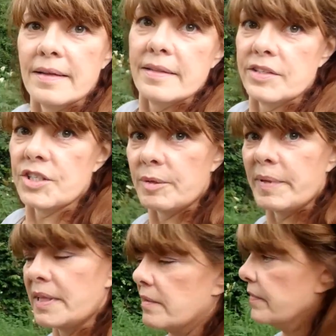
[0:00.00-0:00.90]
There's
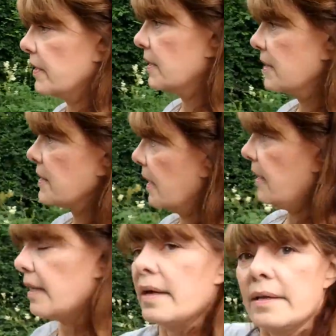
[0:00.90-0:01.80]
sheep in that field
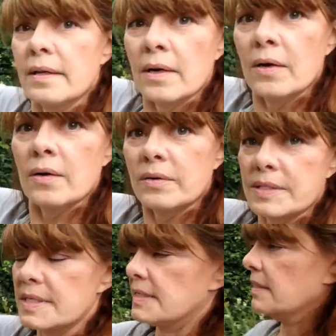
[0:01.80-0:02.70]
and
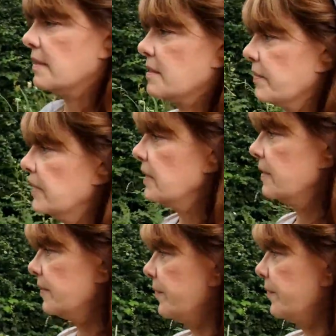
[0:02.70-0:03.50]
horses in this one.